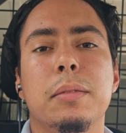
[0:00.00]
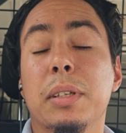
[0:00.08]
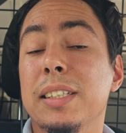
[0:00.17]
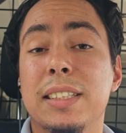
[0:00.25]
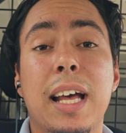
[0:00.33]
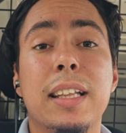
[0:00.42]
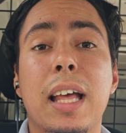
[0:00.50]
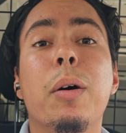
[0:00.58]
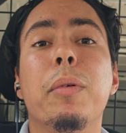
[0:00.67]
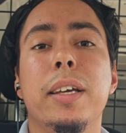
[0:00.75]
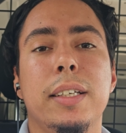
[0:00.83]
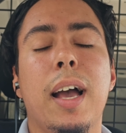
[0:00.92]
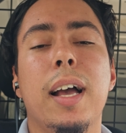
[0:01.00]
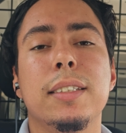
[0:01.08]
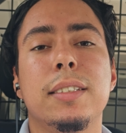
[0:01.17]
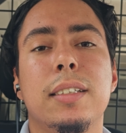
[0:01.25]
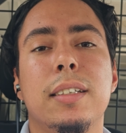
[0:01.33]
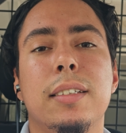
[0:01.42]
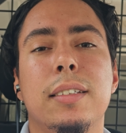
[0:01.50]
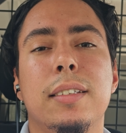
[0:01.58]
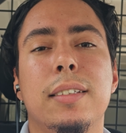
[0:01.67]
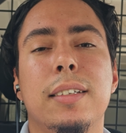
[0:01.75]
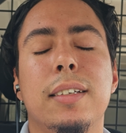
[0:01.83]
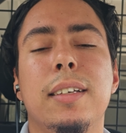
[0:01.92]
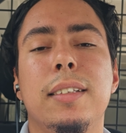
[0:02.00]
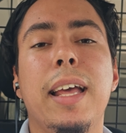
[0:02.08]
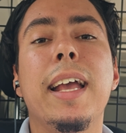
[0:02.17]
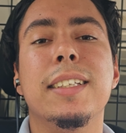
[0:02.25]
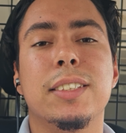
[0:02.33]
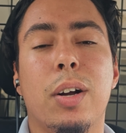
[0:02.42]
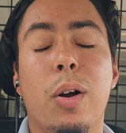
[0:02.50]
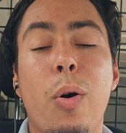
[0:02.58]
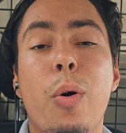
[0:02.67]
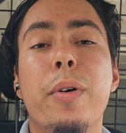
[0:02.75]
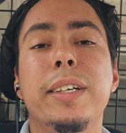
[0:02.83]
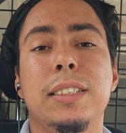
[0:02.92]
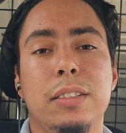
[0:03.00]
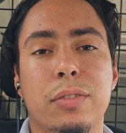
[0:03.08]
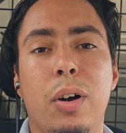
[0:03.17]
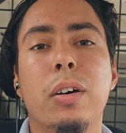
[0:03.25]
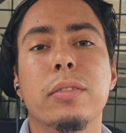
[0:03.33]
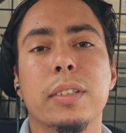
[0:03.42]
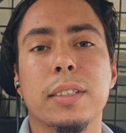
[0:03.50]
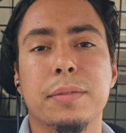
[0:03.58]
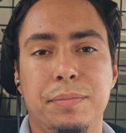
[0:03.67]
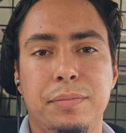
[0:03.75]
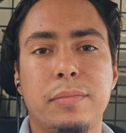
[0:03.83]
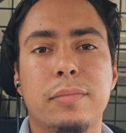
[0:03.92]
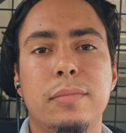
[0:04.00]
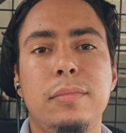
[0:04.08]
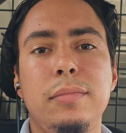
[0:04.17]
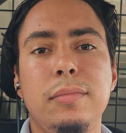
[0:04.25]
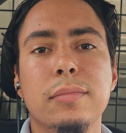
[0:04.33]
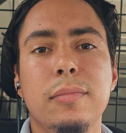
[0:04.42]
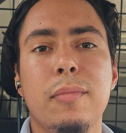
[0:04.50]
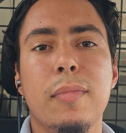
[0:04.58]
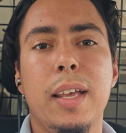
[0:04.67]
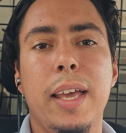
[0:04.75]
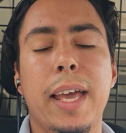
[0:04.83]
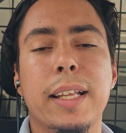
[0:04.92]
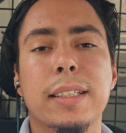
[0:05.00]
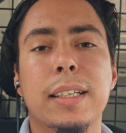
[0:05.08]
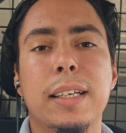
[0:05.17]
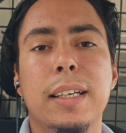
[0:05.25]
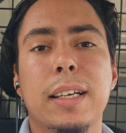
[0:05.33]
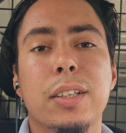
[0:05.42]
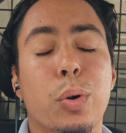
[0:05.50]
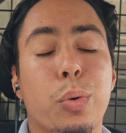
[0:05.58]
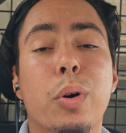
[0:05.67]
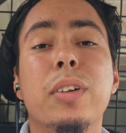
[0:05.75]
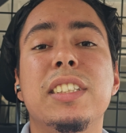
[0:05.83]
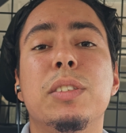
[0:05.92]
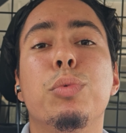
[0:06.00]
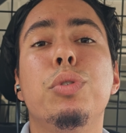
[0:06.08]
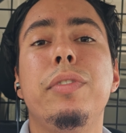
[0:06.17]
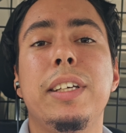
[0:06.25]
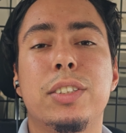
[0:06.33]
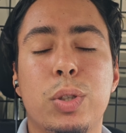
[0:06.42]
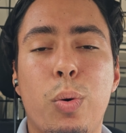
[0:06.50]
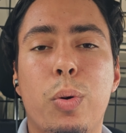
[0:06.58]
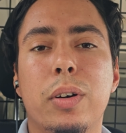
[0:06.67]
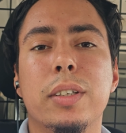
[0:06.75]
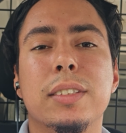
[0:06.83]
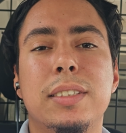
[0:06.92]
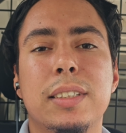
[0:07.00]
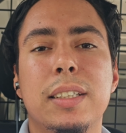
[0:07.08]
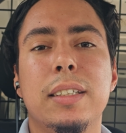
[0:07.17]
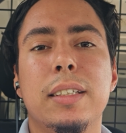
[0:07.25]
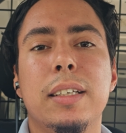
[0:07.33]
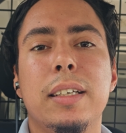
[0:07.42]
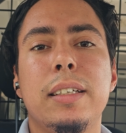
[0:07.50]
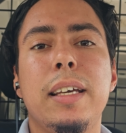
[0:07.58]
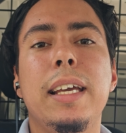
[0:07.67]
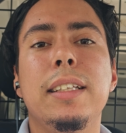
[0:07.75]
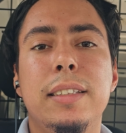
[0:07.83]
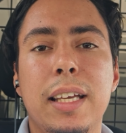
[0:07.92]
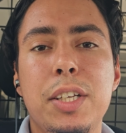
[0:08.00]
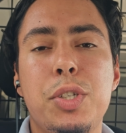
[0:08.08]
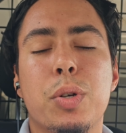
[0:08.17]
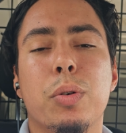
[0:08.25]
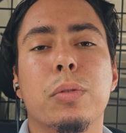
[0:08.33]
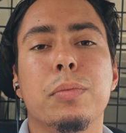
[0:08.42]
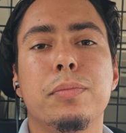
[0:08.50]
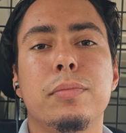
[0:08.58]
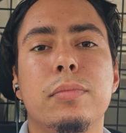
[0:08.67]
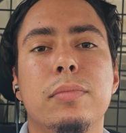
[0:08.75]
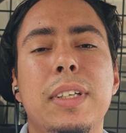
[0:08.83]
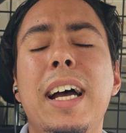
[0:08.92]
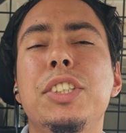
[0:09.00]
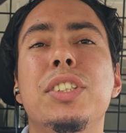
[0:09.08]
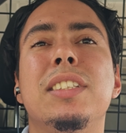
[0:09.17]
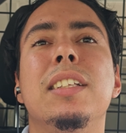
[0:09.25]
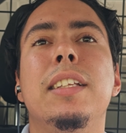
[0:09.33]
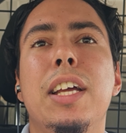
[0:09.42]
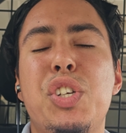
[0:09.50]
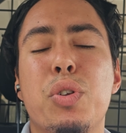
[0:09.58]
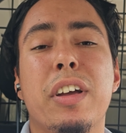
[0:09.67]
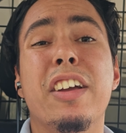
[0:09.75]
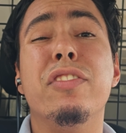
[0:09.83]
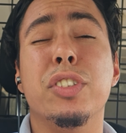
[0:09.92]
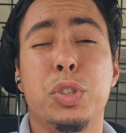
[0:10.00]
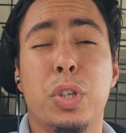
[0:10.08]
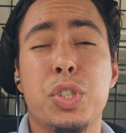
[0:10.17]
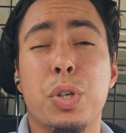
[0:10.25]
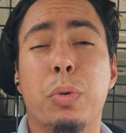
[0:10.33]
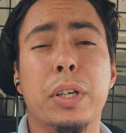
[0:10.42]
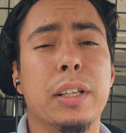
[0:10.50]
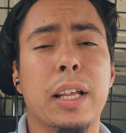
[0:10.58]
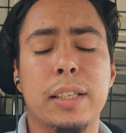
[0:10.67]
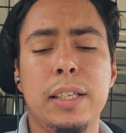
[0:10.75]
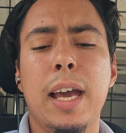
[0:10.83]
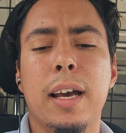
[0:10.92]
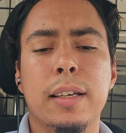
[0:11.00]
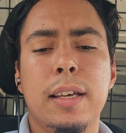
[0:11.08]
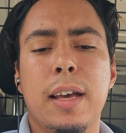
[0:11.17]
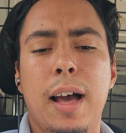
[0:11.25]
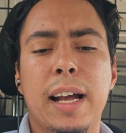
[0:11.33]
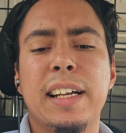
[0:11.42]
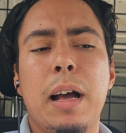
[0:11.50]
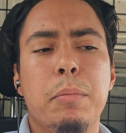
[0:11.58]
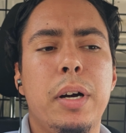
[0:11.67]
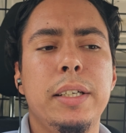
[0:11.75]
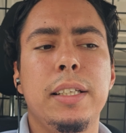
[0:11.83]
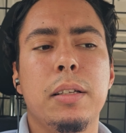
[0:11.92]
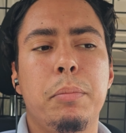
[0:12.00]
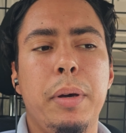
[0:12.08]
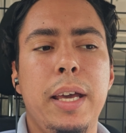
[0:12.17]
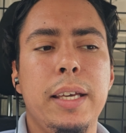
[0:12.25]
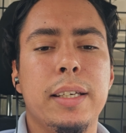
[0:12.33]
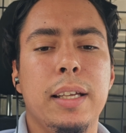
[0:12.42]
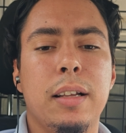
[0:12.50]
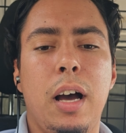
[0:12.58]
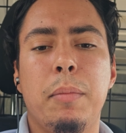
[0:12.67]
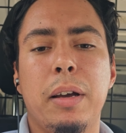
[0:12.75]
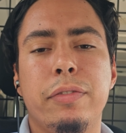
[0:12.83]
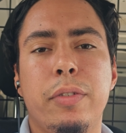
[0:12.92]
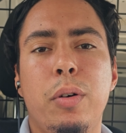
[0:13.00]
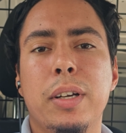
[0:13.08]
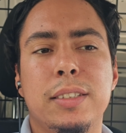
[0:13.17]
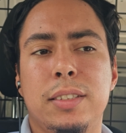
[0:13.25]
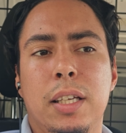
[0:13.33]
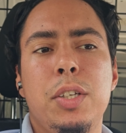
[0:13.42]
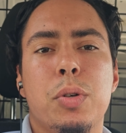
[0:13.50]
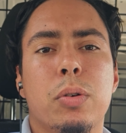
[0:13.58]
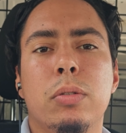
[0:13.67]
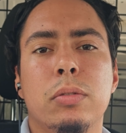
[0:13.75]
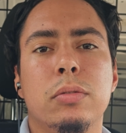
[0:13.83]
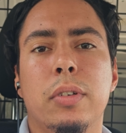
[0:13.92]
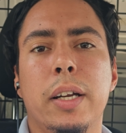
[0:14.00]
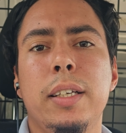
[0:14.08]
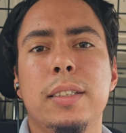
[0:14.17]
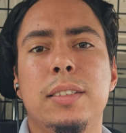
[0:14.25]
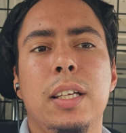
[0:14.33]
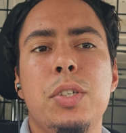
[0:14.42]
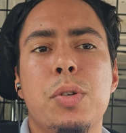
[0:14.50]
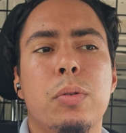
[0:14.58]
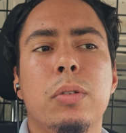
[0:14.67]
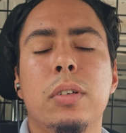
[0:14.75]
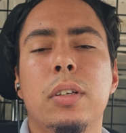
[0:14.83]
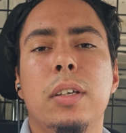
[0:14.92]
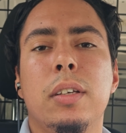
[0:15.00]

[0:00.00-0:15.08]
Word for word: But it's not that way, guys. Things are always evolving. And the world is moving towards a digital, not just a digital infrastructure where you're like, yeah, I got money in the bank and on my phone, it's digital, right? It's digital.